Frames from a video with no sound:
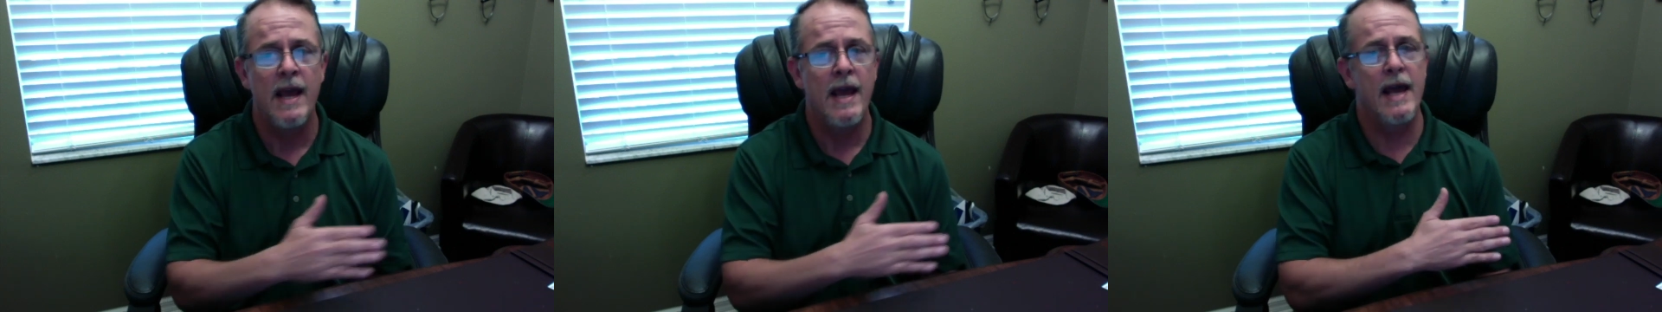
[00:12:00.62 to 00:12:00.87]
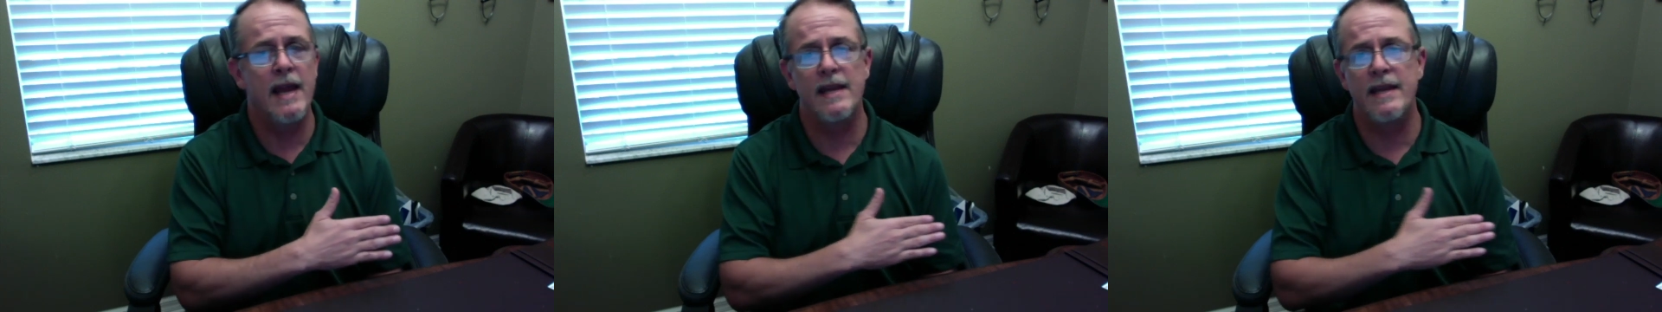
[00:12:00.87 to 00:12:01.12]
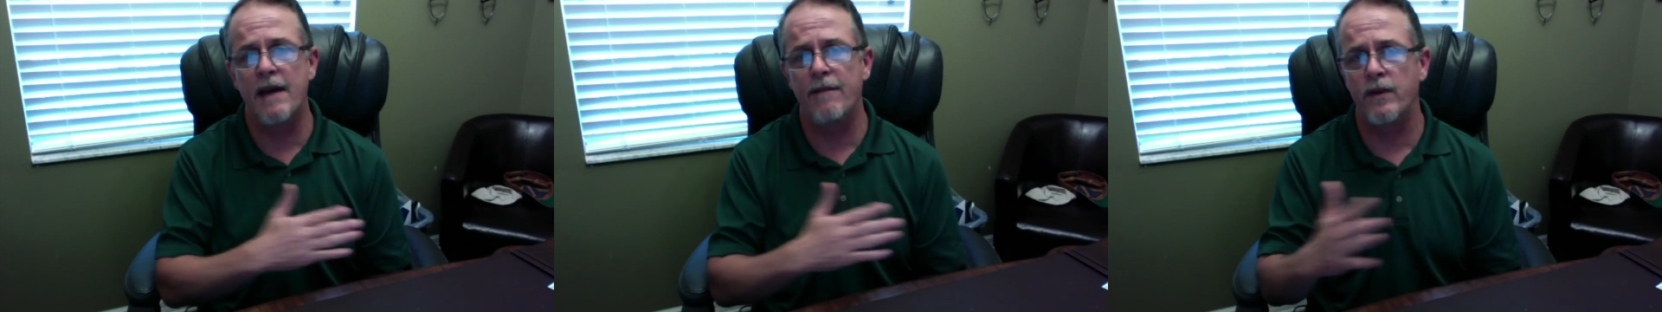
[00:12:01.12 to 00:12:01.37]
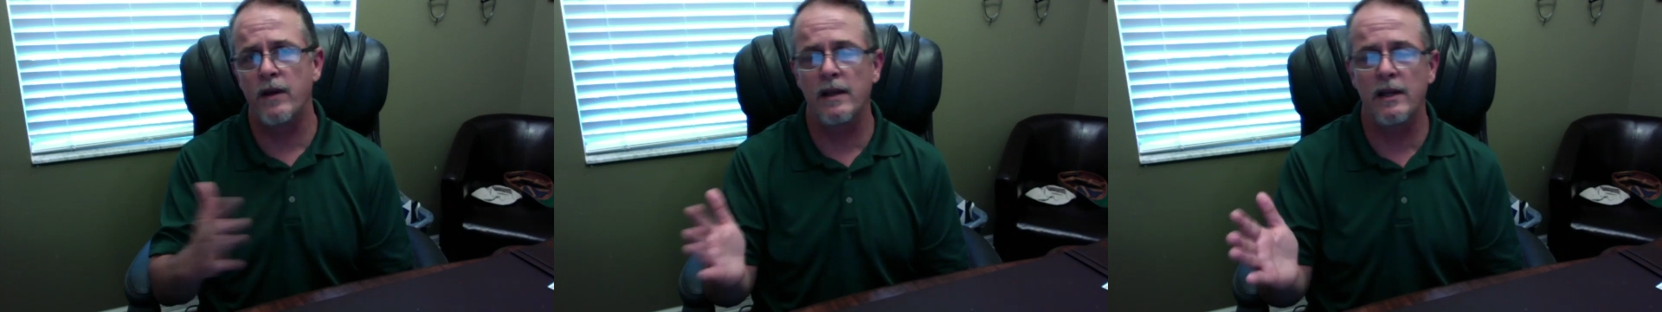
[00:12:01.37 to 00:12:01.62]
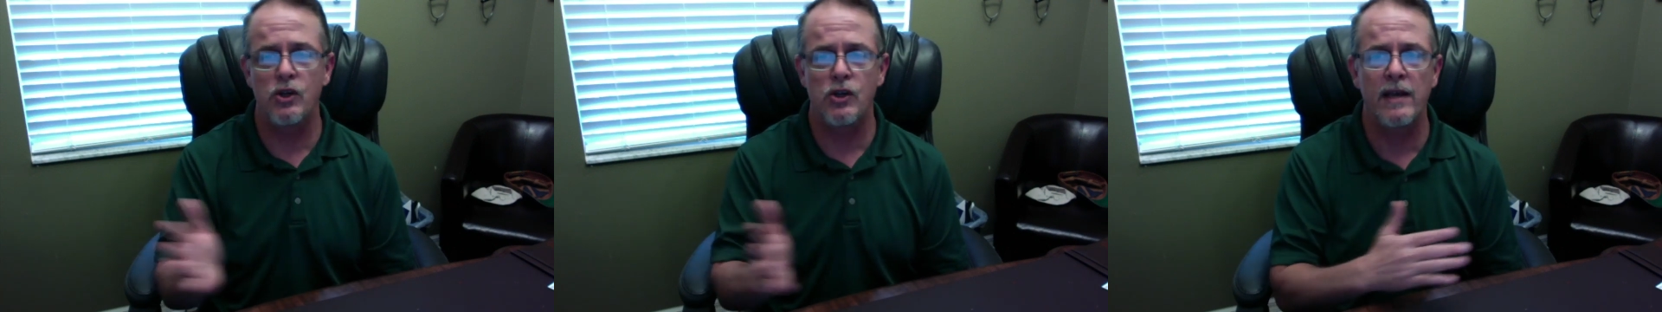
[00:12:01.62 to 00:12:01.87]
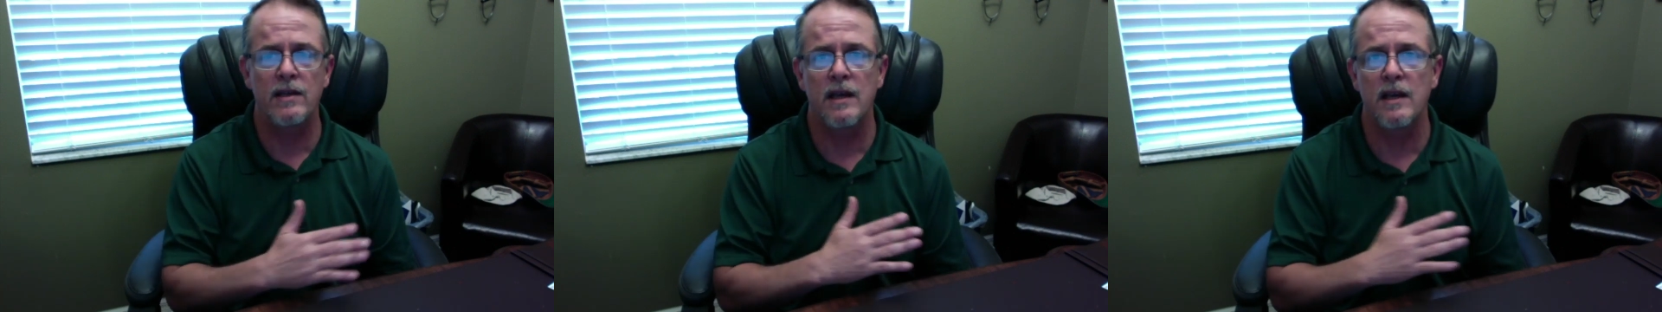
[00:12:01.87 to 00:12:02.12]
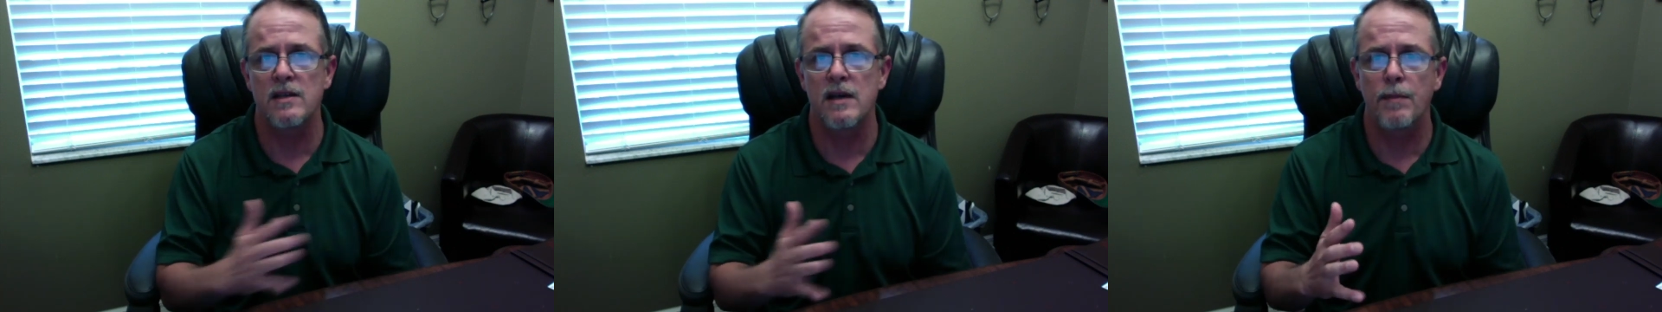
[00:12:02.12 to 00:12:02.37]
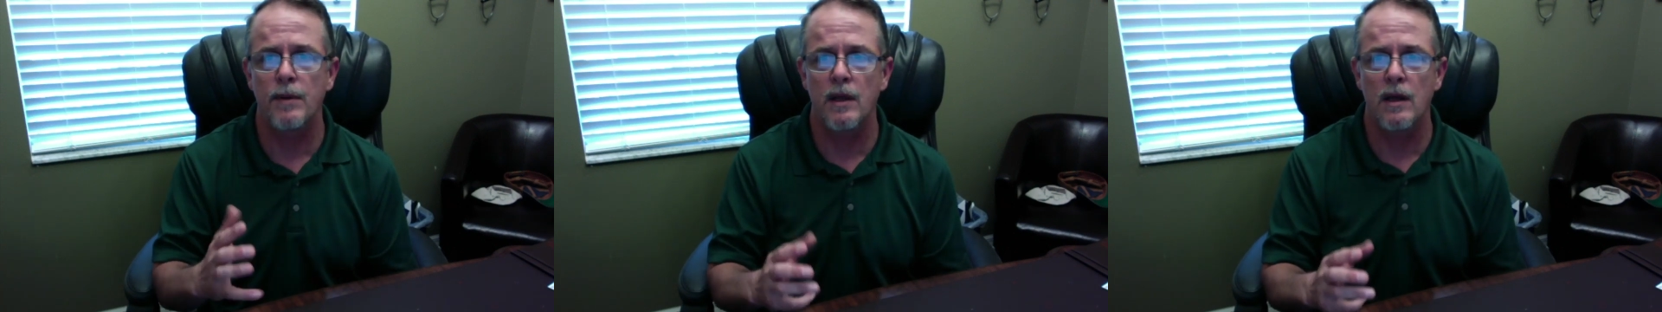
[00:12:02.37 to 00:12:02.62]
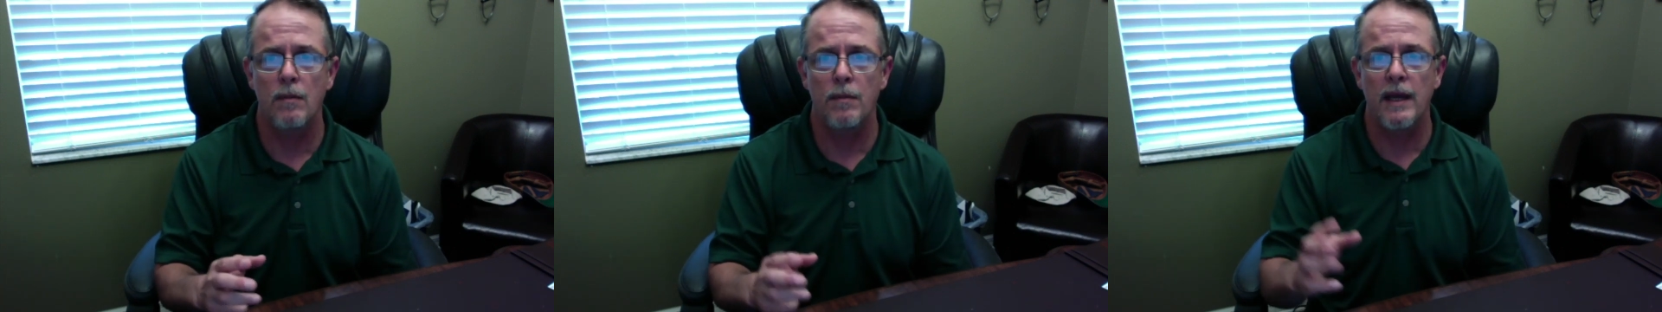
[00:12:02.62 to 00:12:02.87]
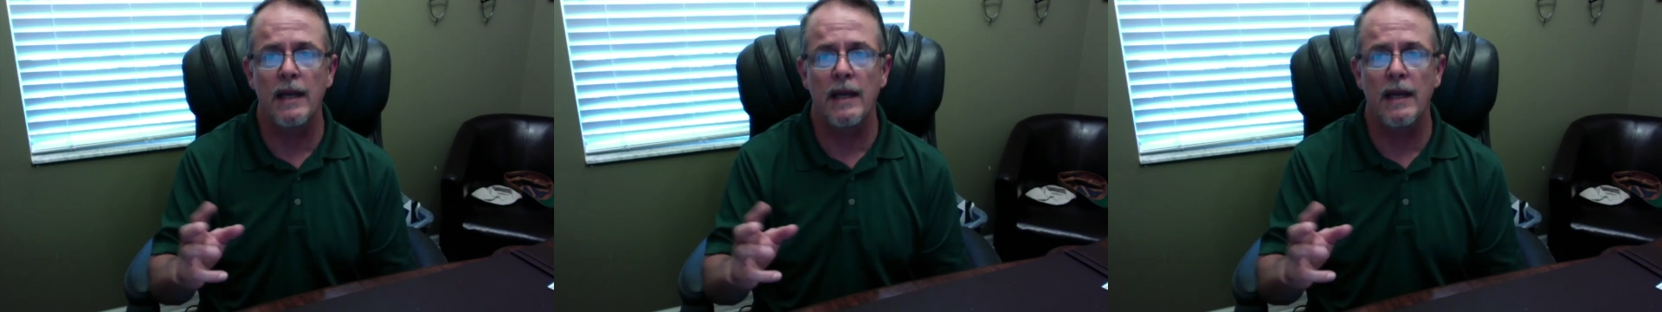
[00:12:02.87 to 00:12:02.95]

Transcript: and it definitely shakes things up a little bit